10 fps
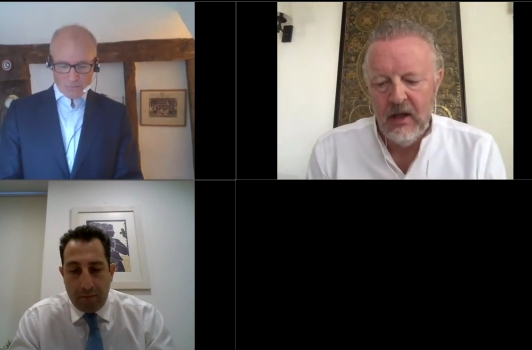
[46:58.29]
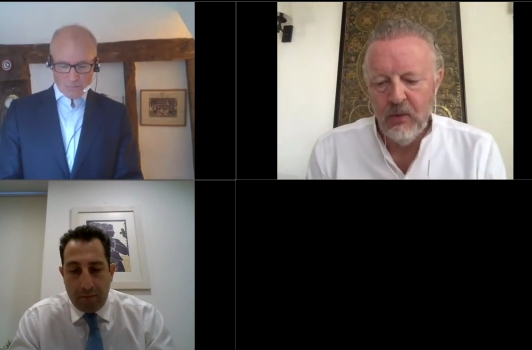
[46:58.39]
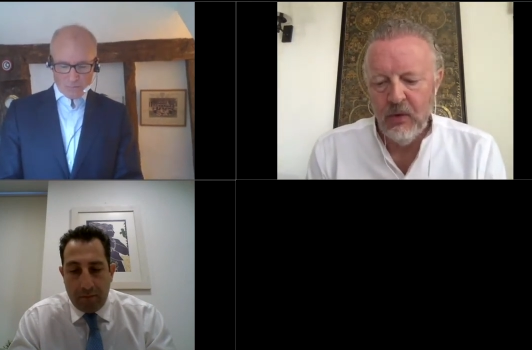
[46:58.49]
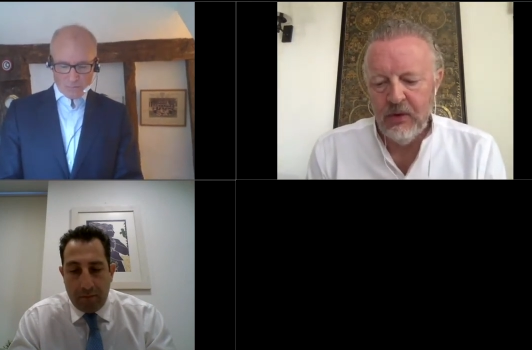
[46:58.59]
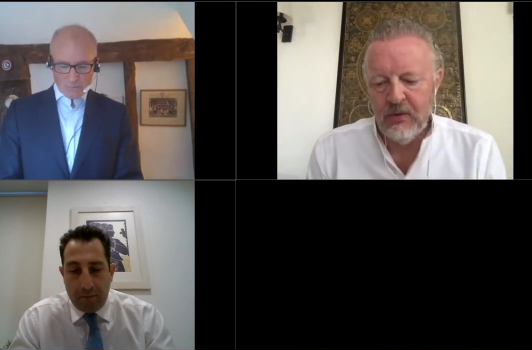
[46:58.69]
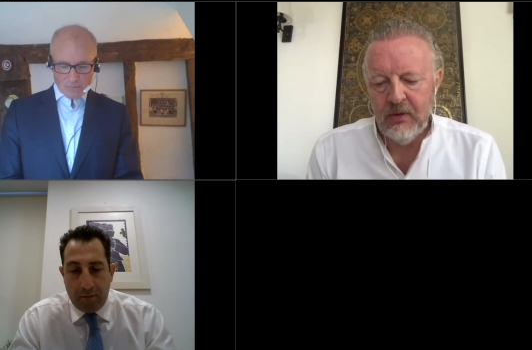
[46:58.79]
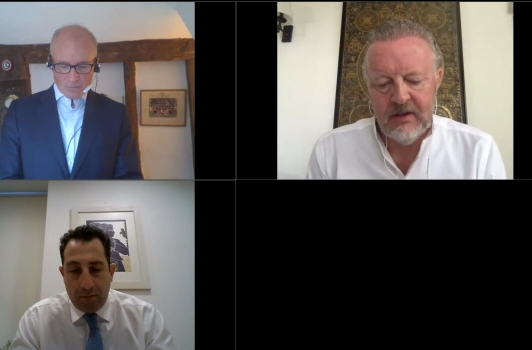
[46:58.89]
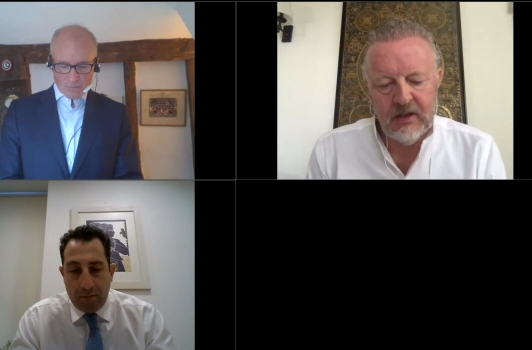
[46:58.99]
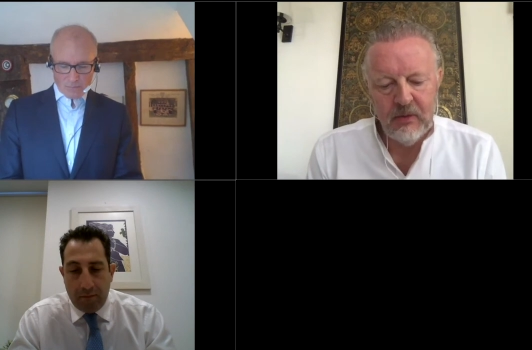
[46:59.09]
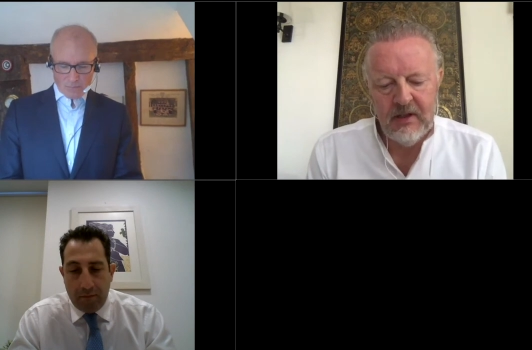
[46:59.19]
Speaker 1: Will
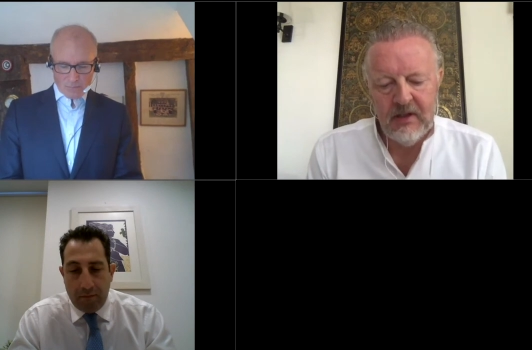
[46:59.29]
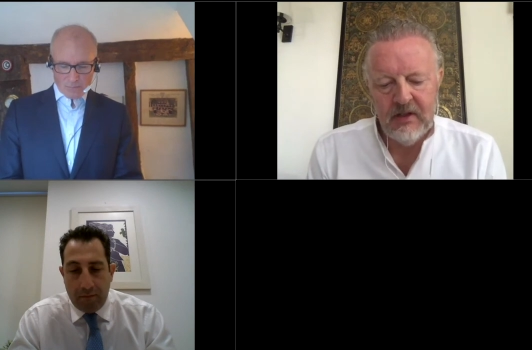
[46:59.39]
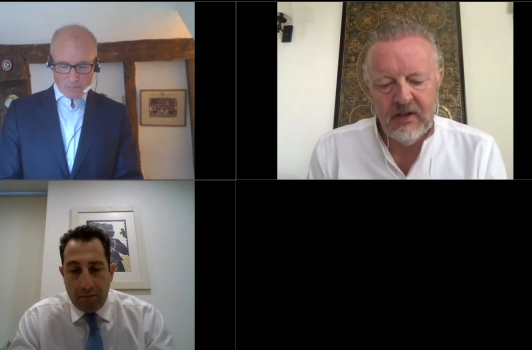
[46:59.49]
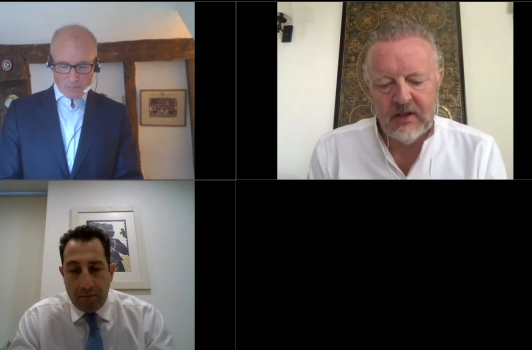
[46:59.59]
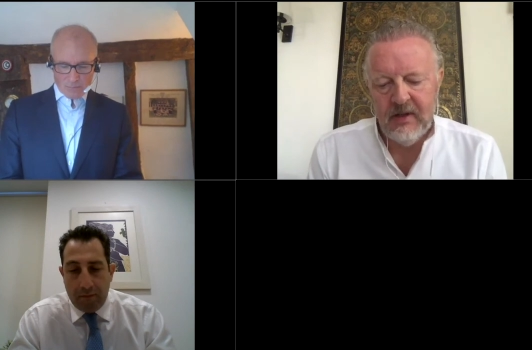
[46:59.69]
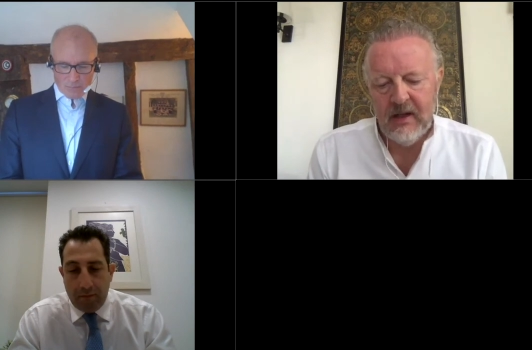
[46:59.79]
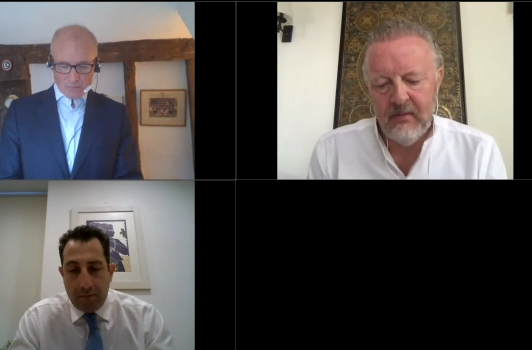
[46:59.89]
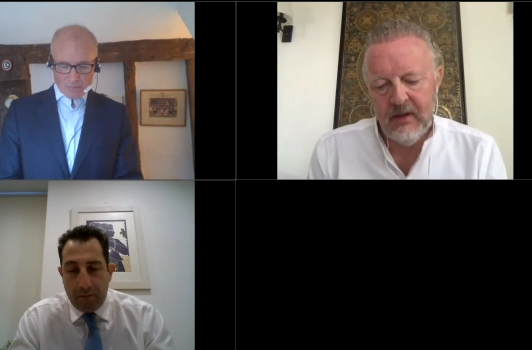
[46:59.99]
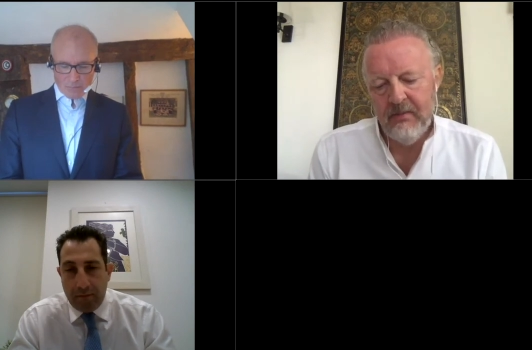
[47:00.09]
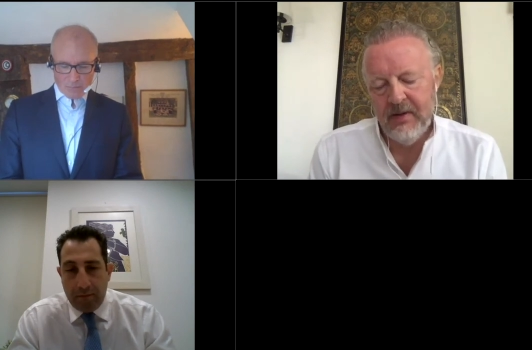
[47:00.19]
twenty twenty just be a
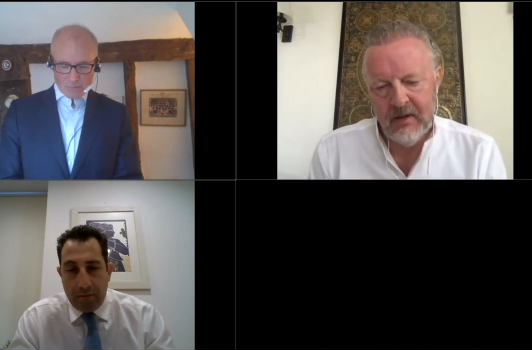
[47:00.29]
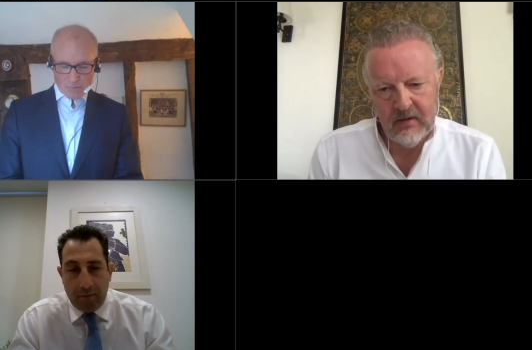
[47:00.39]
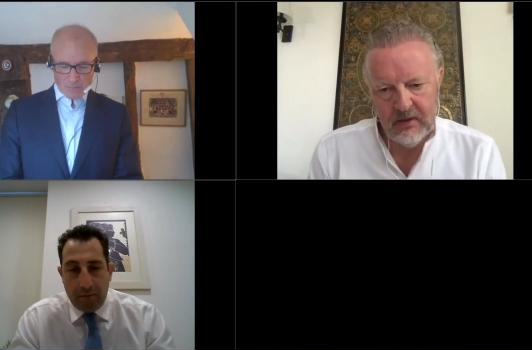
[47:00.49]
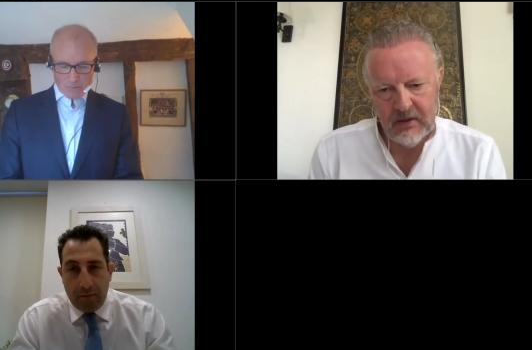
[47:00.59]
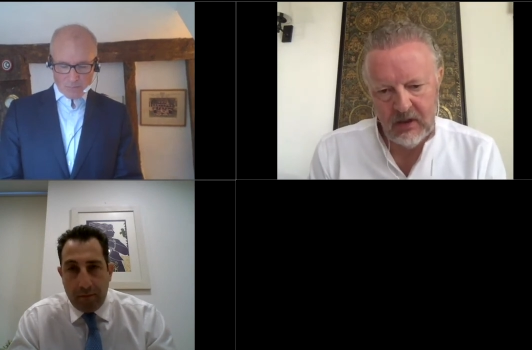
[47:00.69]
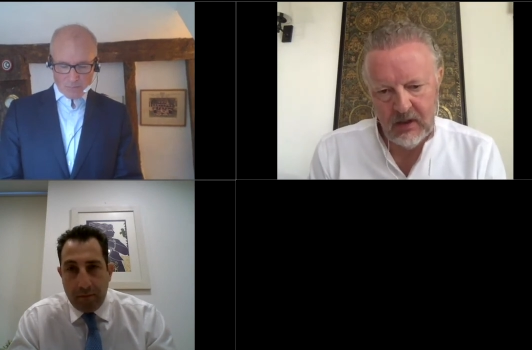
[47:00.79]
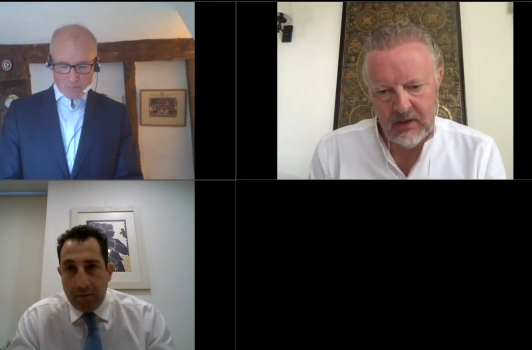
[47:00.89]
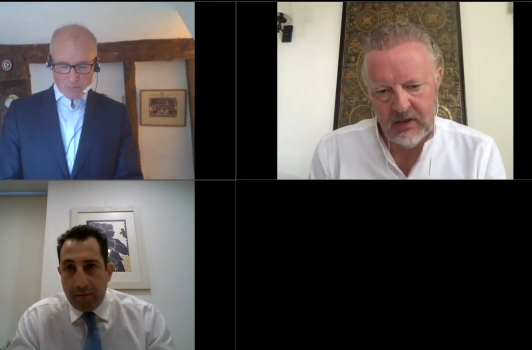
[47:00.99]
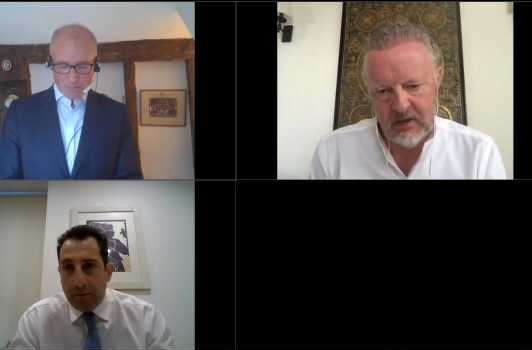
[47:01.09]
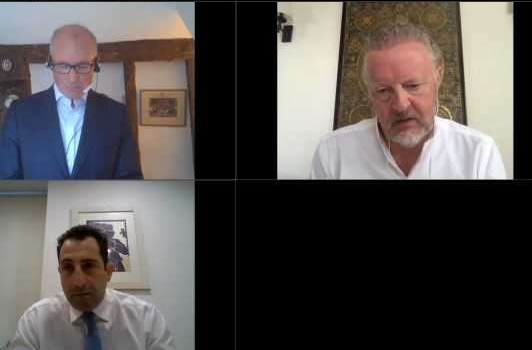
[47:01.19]
blip on a
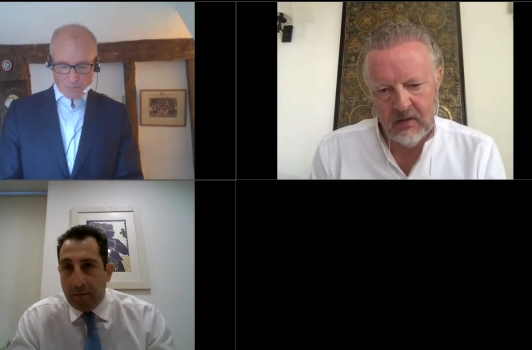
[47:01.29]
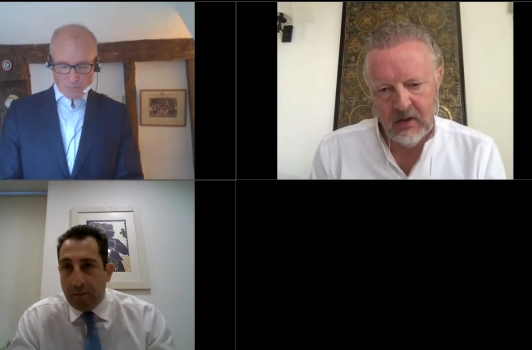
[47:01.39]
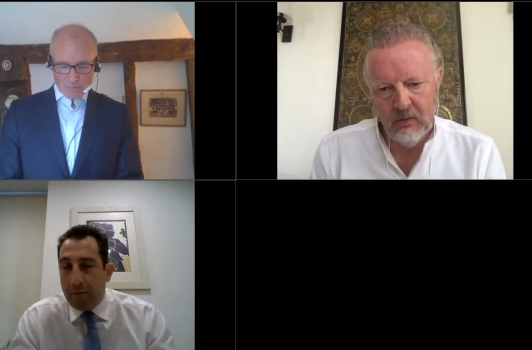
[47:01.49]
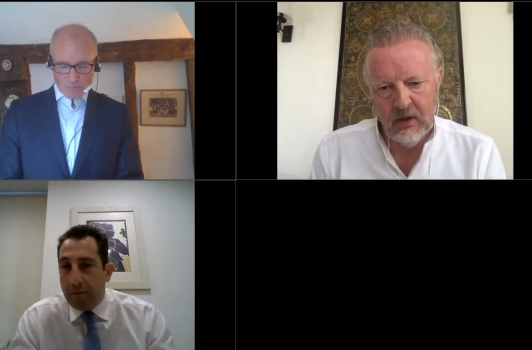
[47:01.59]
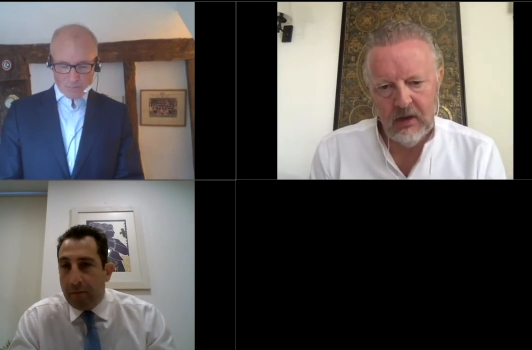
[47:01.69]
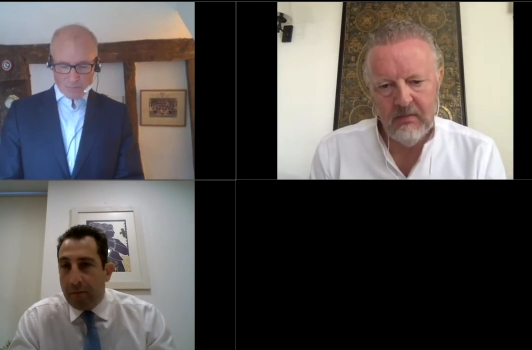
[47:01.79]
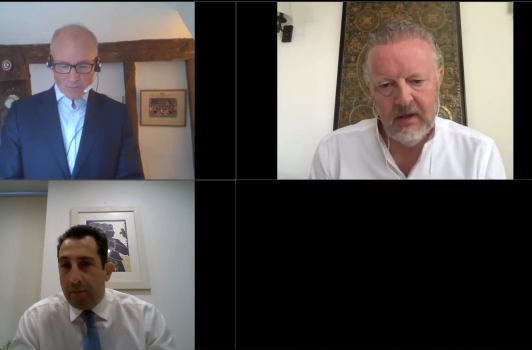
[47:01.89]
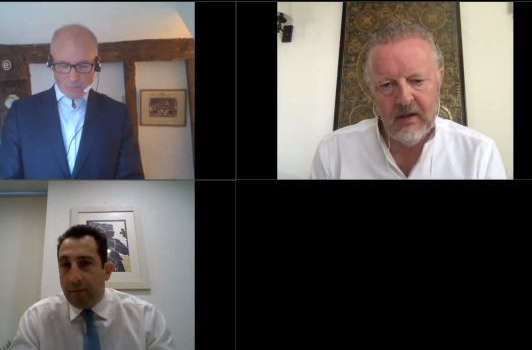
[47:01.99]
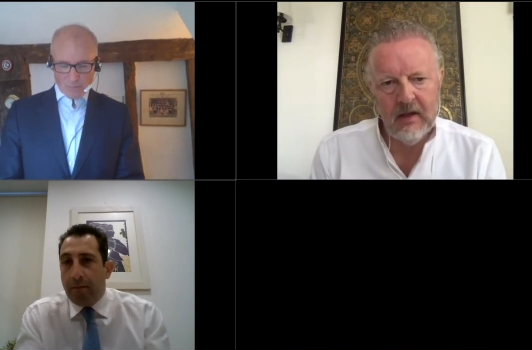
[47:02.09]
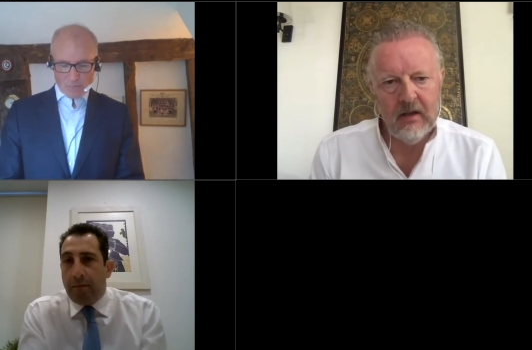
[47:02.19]
chart, or will there
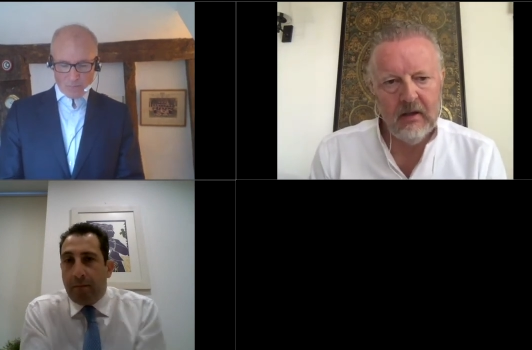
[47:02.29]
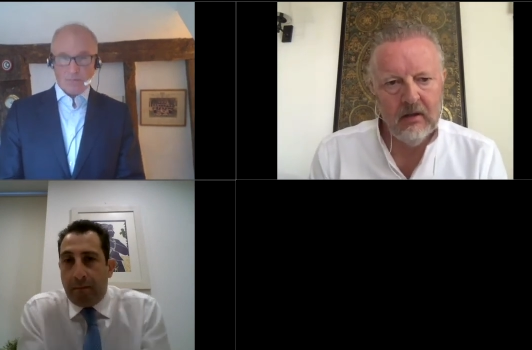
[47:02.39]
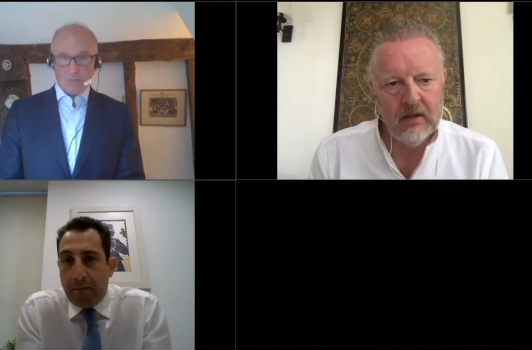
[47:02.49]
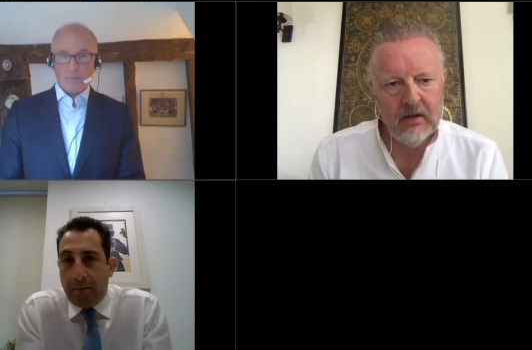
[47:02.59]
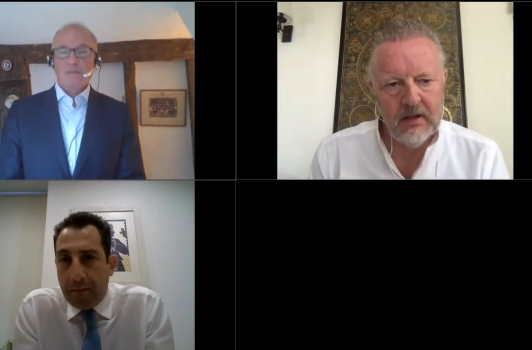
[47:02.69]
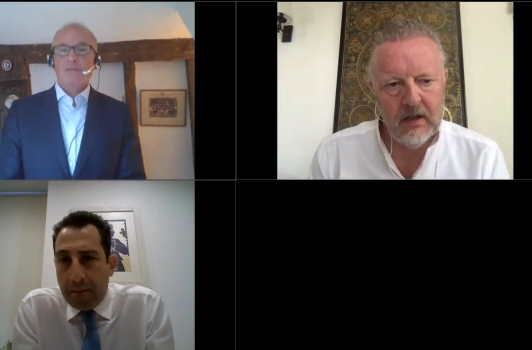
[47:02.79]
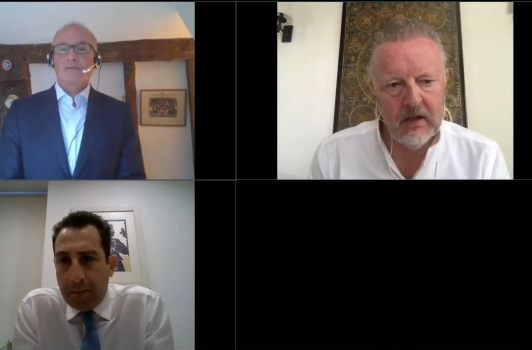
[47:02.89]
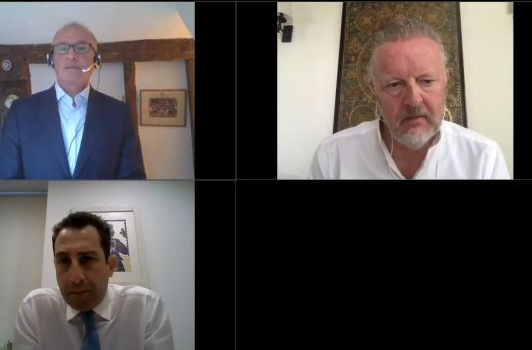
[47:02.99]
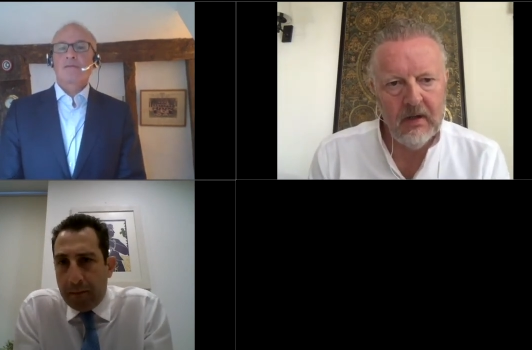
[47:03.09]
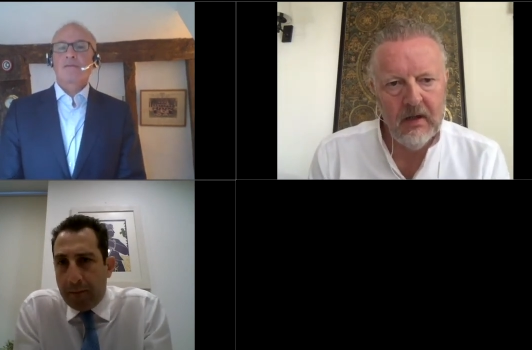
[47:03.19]
be uh, longer
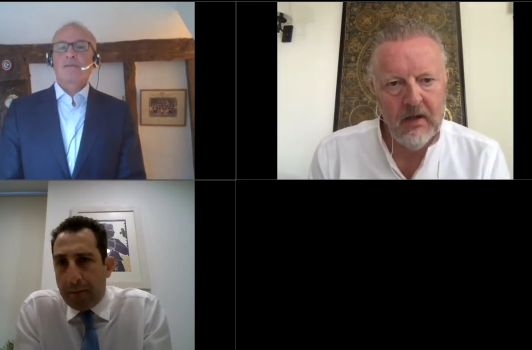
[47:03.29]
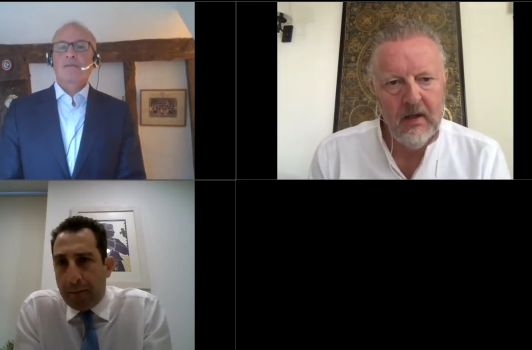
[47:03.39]
term